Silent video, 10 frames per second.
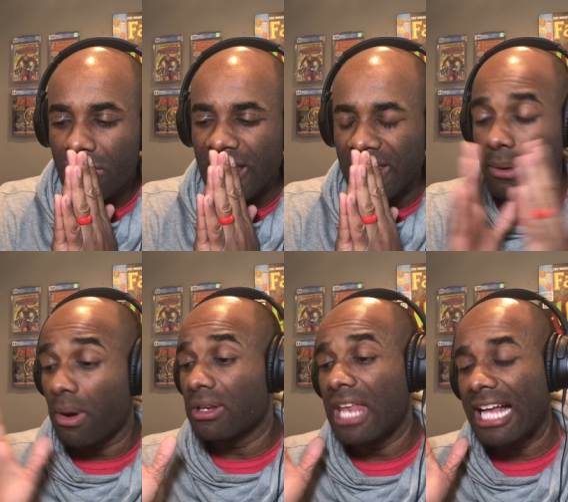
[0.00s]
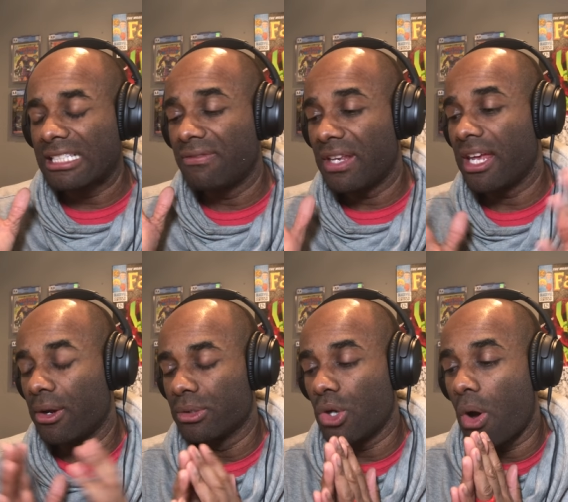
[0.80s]
There are lots of
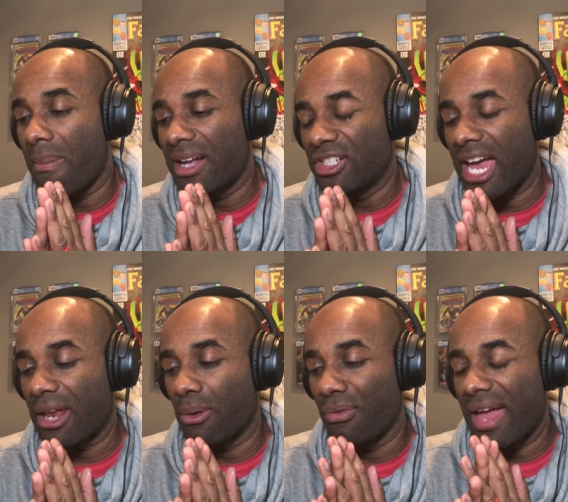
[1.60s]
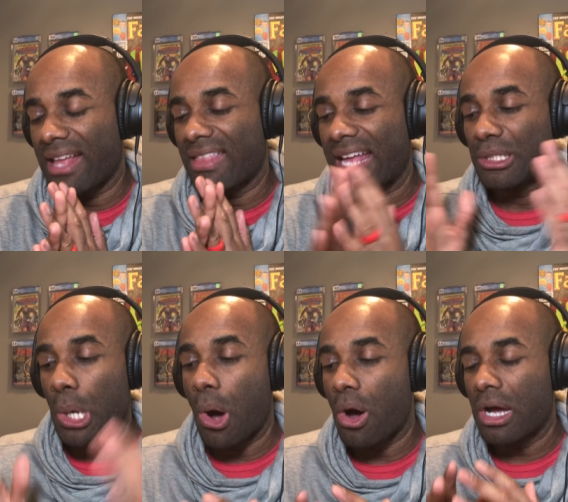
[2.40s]
videos on my channel that that
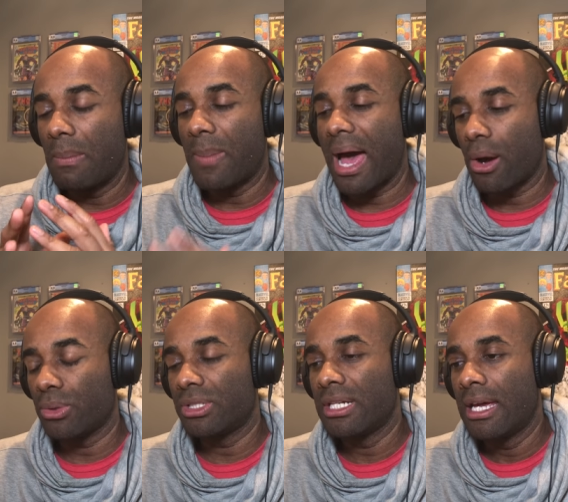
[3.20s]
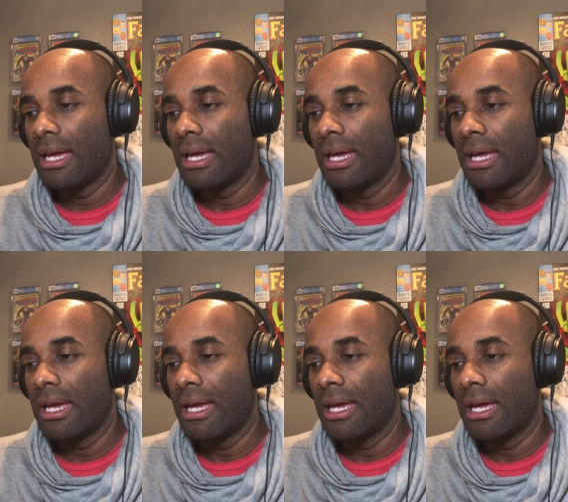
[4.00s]
talk about